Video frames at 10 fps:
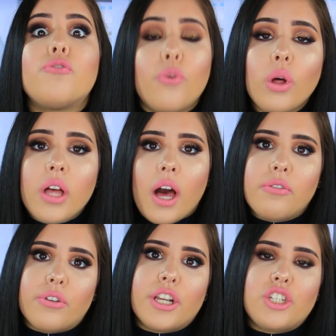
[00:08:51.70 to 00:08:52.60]
full
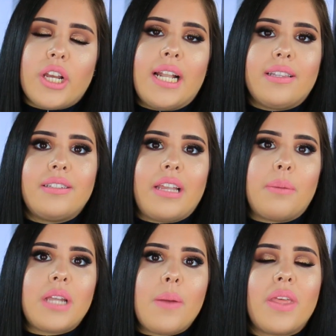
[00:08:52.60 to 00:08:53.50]
coverage, and at the
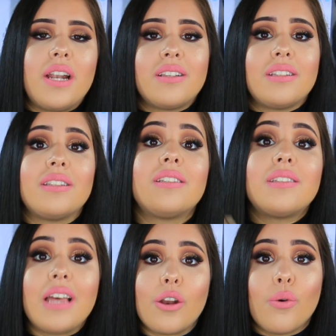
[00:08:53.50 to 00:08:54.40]
same time that it doesn't
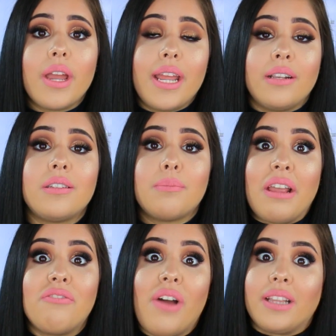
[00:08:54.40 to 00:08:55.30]
settle into
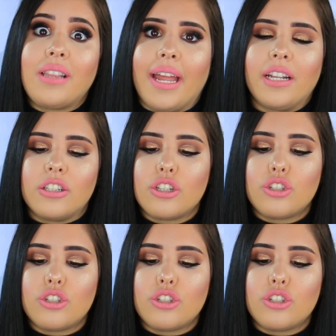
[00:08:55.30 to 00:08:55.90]
my fine lines.